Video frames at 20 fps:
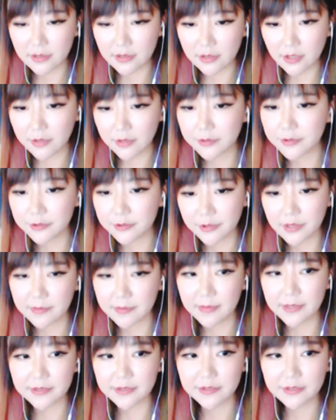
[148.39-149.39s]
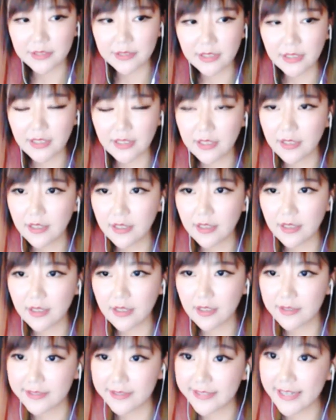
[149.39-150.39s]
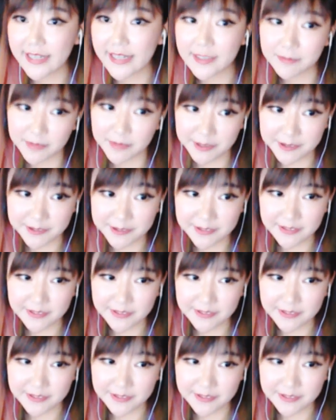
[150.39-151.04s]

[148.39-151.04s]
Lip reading: streamers, gamers,